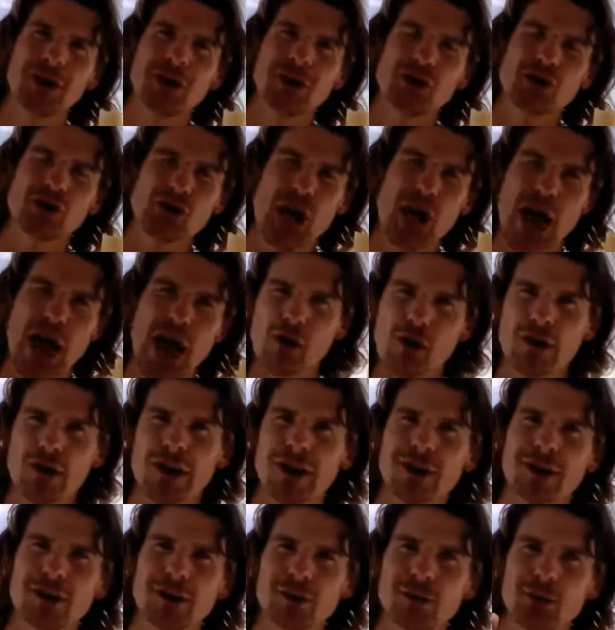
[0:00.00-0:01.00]

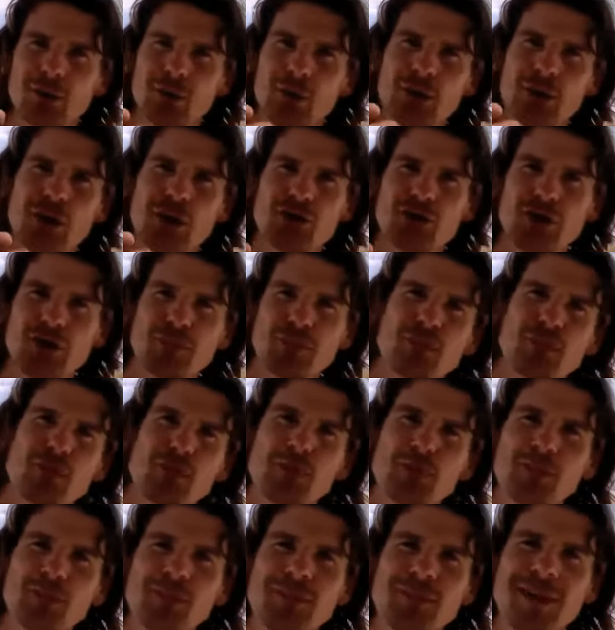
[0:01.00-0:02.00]
showering with a drink
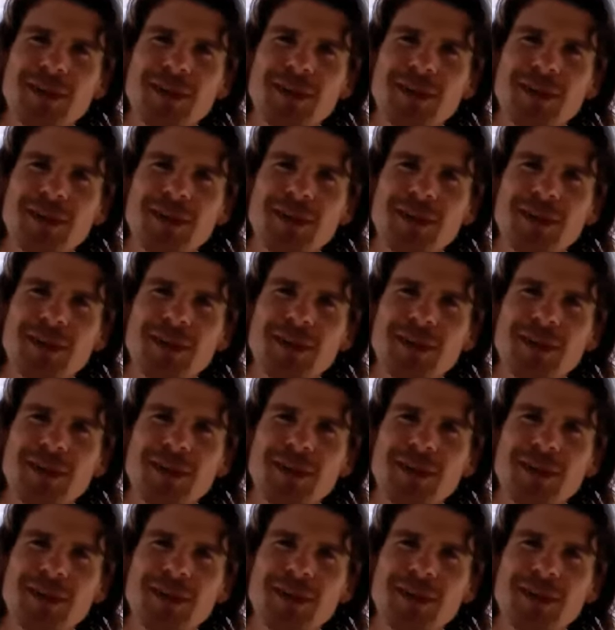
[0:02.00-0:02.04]
bottle.